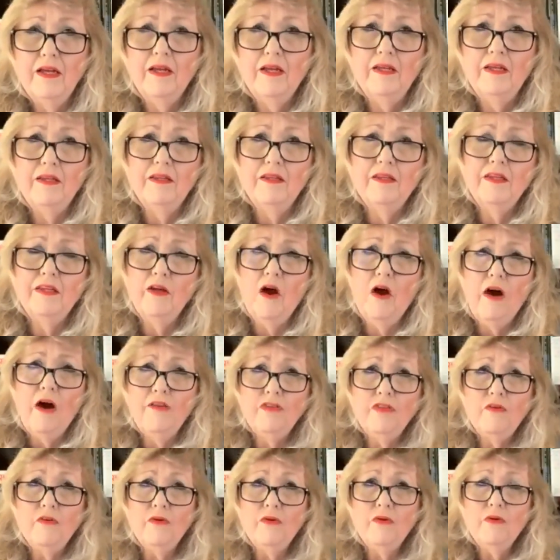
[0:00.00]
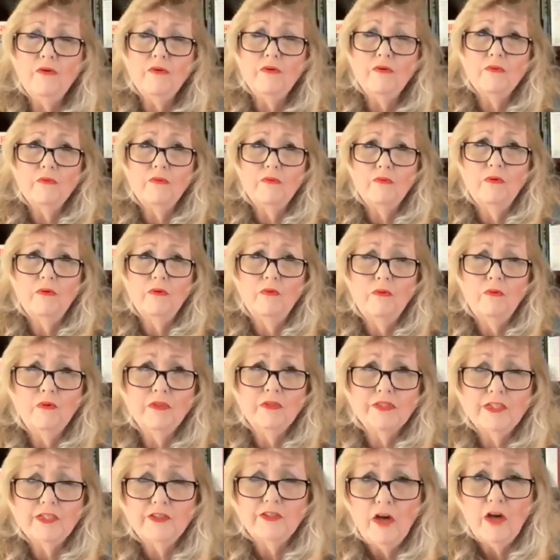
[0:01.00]
the author
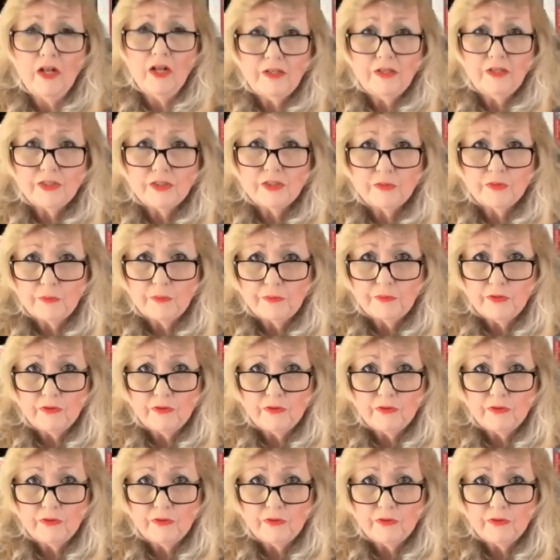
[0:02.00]
was acknowledged with the